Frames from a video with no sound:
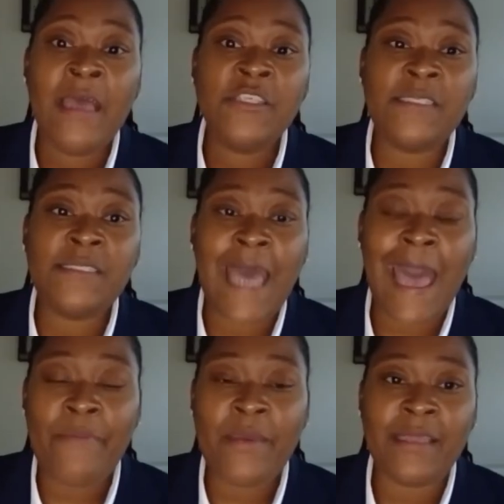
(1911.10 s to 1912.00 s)
Just
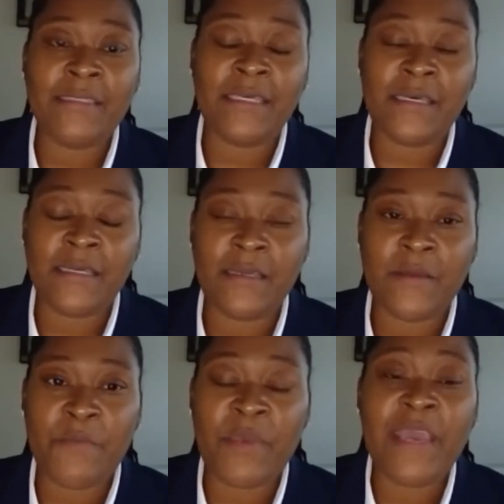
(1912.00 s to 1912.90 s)
tapping into
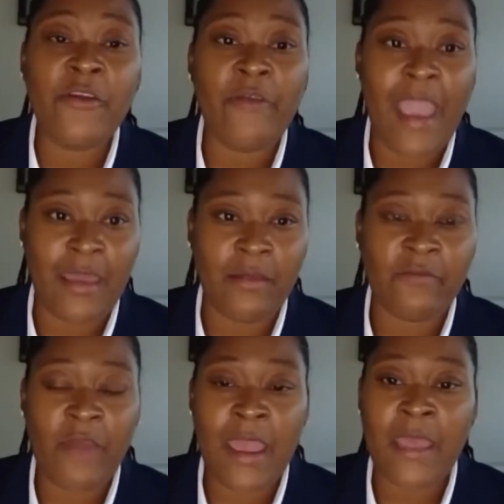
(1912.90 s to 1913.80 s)
being creative,
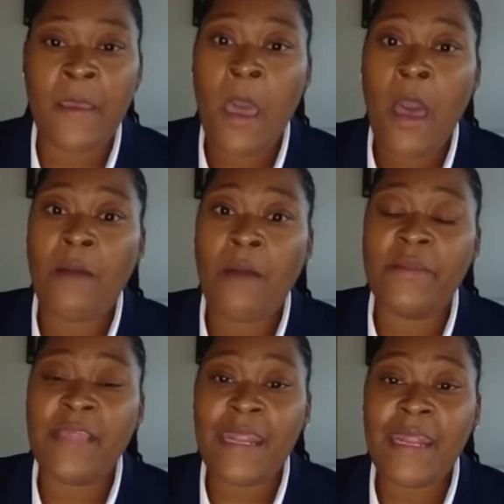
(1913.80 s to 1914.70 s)
right?
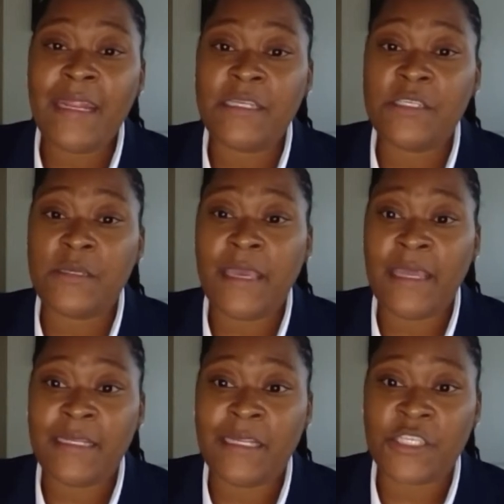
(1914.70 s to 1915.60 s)
But then
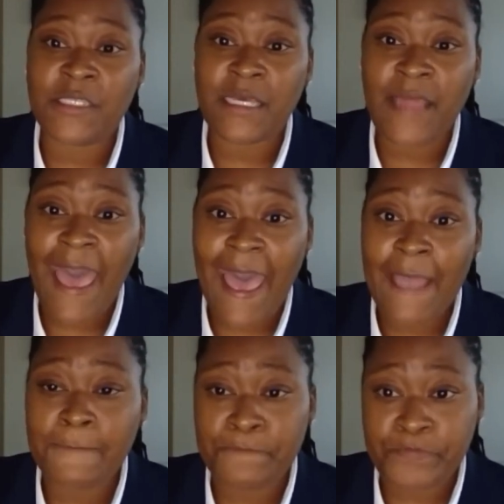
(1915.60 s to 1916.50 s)
in addition to
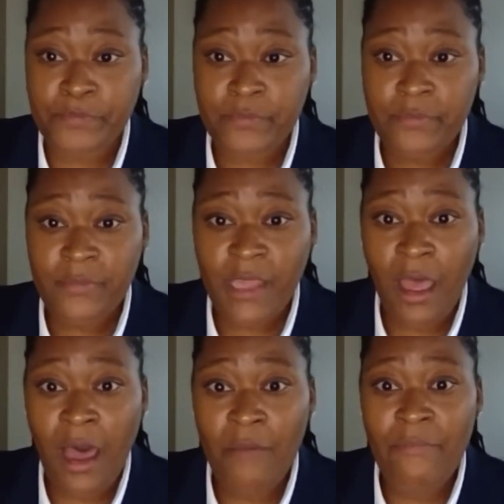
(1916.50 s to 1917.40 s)
that,
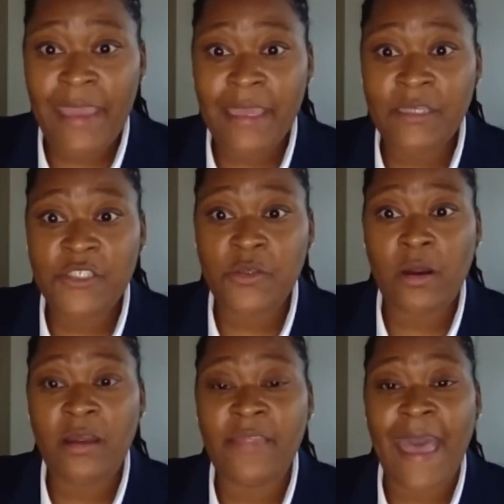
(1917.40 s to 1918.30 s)
making
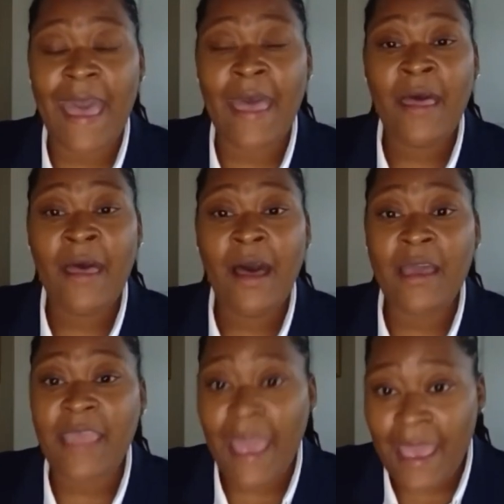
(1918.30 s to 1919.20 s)
sure that,
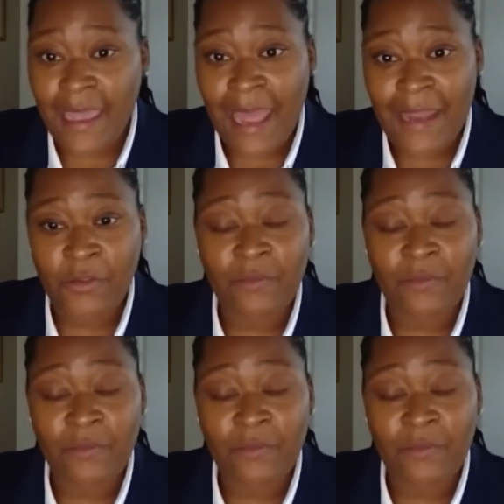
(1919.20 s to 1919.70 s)
again, I know the